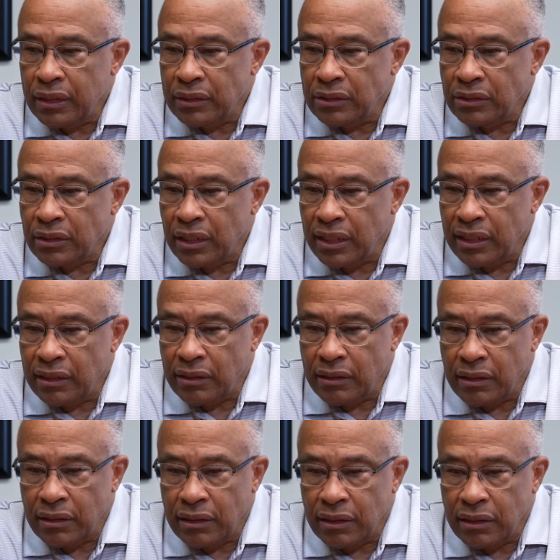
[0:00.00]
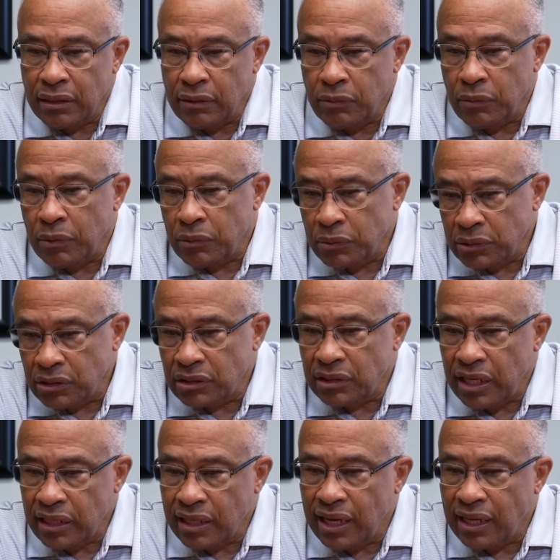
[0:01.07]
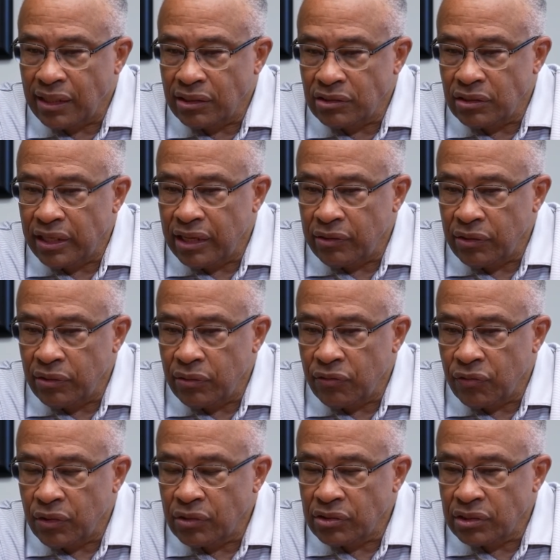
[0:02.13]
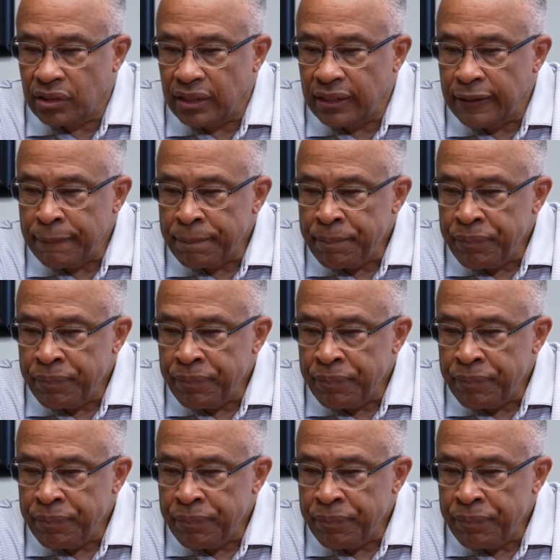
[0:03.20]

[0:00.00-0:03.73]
State, what was State College, now University.